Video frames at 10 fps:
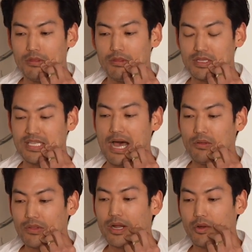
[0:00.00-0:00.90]
The town
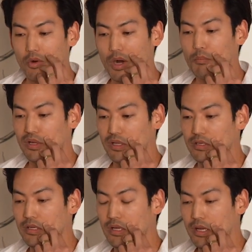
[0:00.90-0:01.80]
that I grew up in,
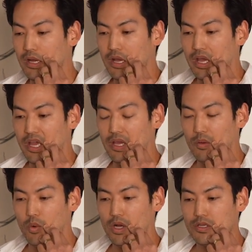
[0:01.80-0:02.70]
it
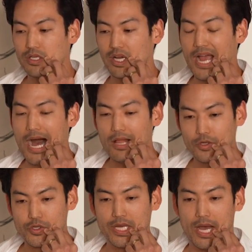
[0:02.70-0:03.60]
was a
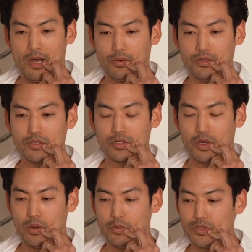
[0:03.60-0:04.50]
college town, and
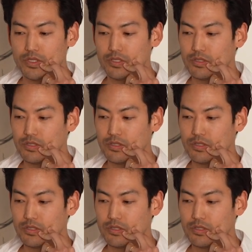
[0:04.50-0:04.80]
so it was